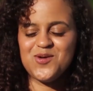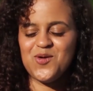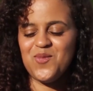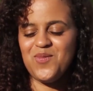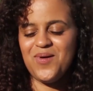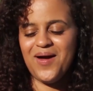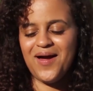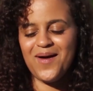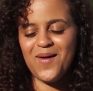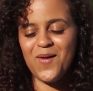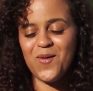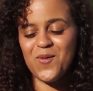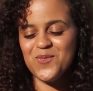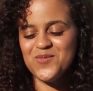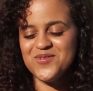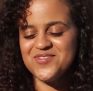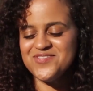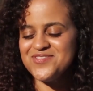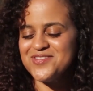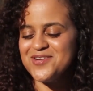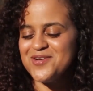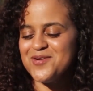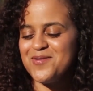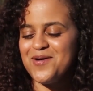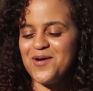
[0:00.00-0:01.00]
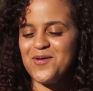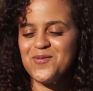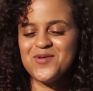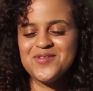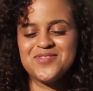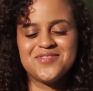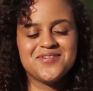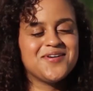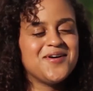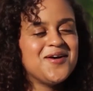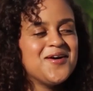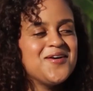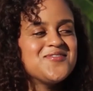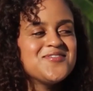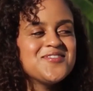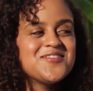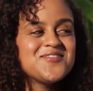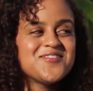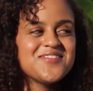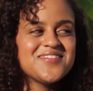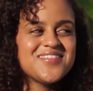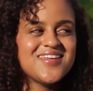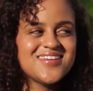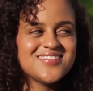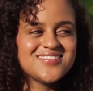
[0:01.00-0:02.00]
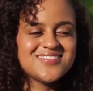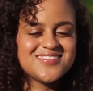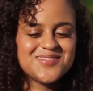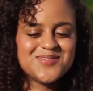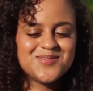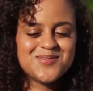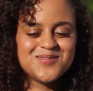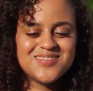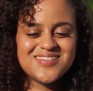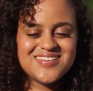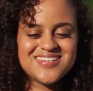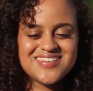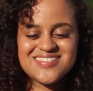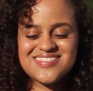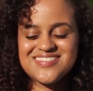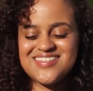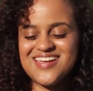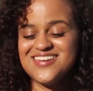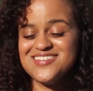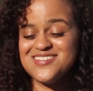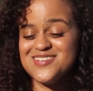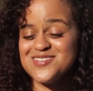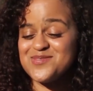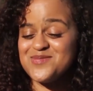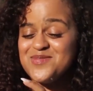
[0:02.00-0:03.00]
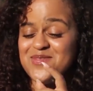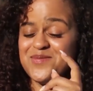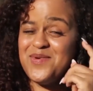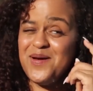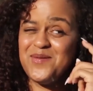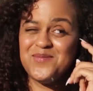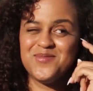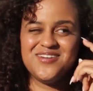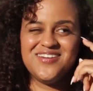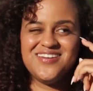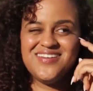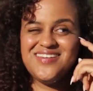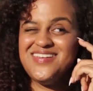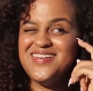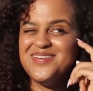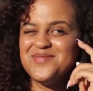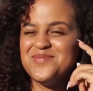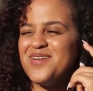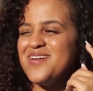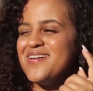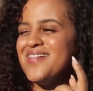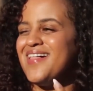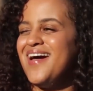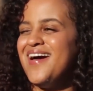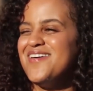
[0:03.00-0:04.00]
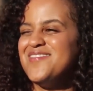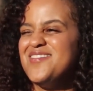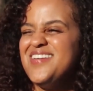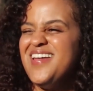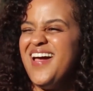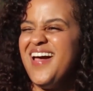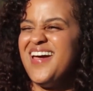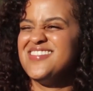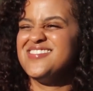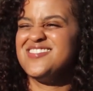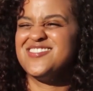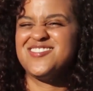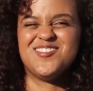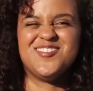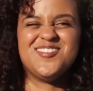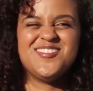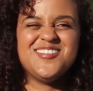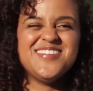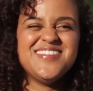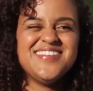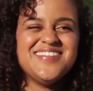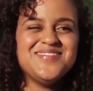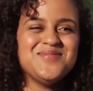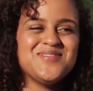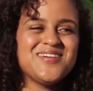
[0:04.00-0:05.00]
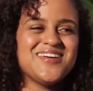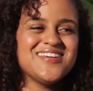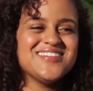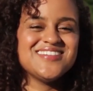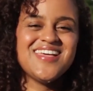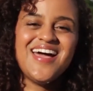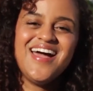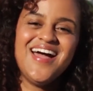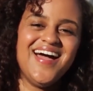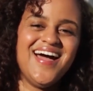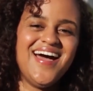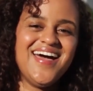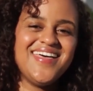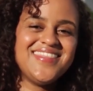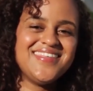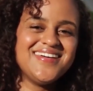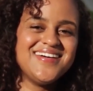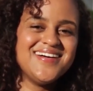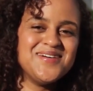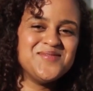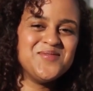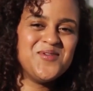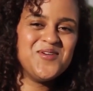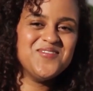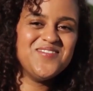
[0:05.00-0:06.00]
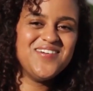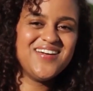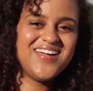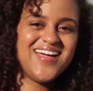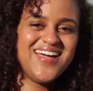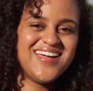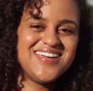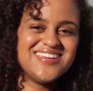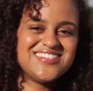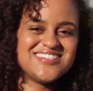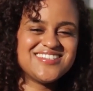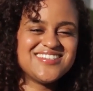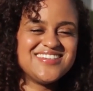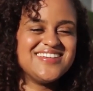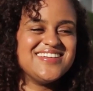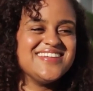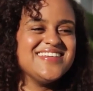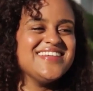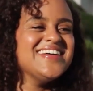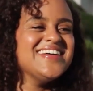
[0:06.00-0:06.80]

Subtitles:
to go back home and figure out what the cover for that single is. I just remembered an email. I haven't answered because I think I'm on vacation.